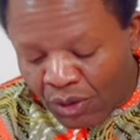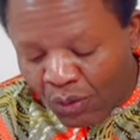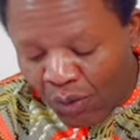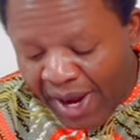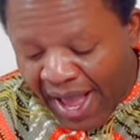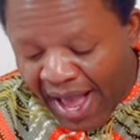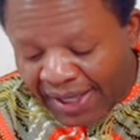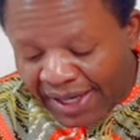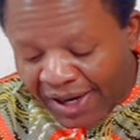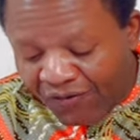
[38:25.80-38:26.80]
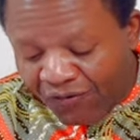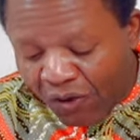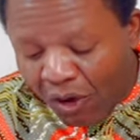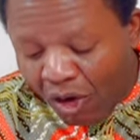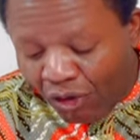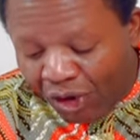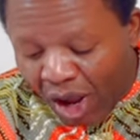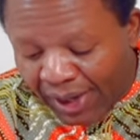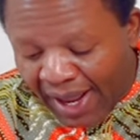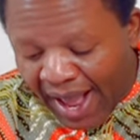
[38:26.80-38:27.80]
where the
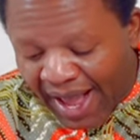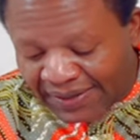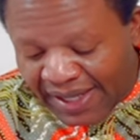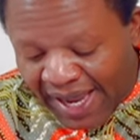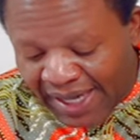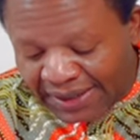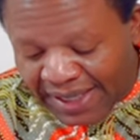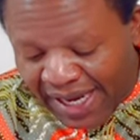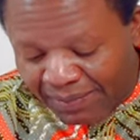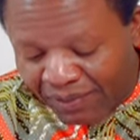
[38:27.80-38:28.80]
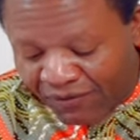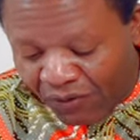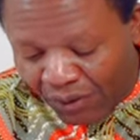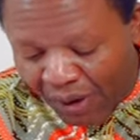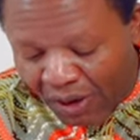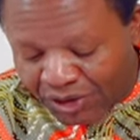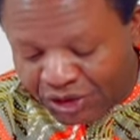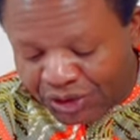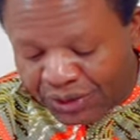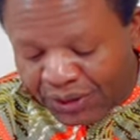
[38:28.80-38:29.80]
forerunner has entered for
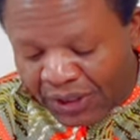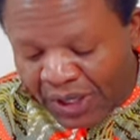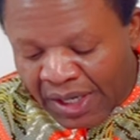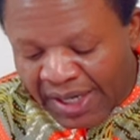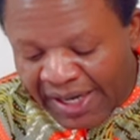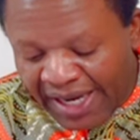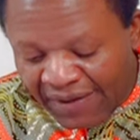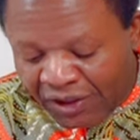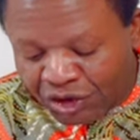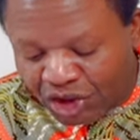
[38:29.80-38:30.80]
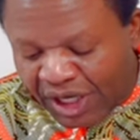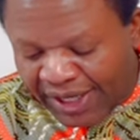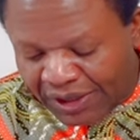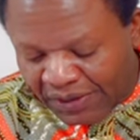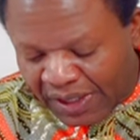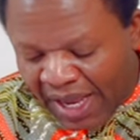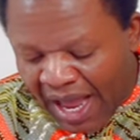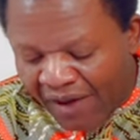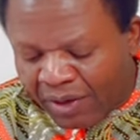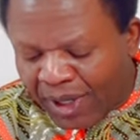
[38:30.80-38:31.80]
us, even Jesus,
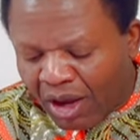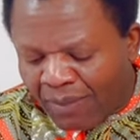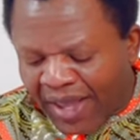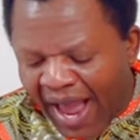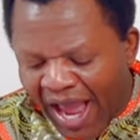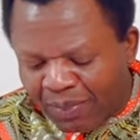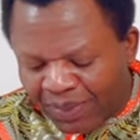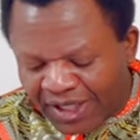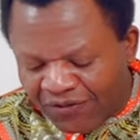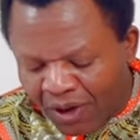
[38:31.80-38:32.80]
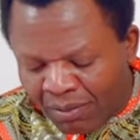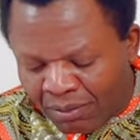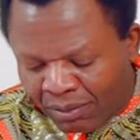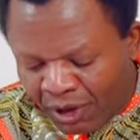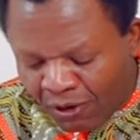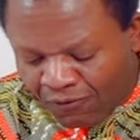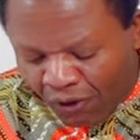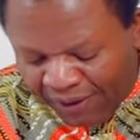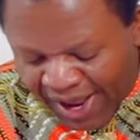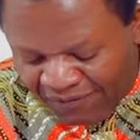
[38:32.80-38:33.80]
having become the high priest from
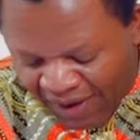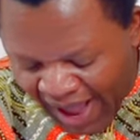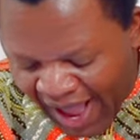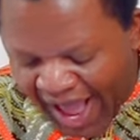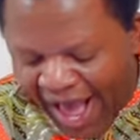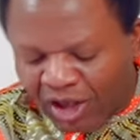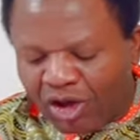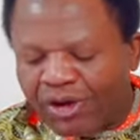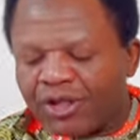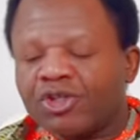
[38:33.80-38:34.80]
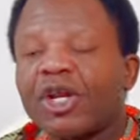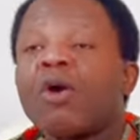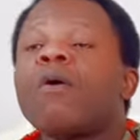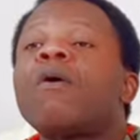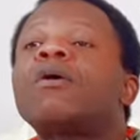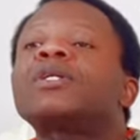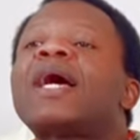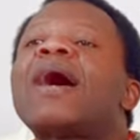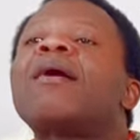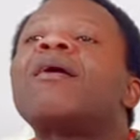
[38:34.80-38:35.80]
forever, according to the
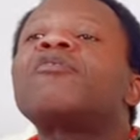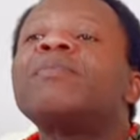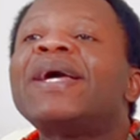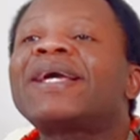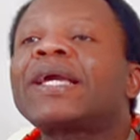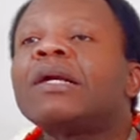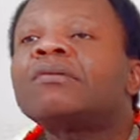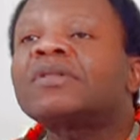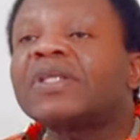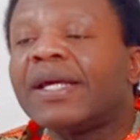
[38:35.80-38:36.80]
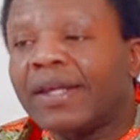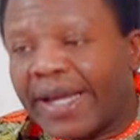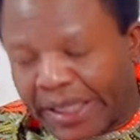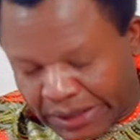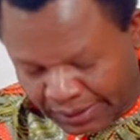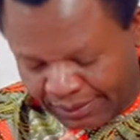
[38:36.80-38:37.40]
order of Melchizedek.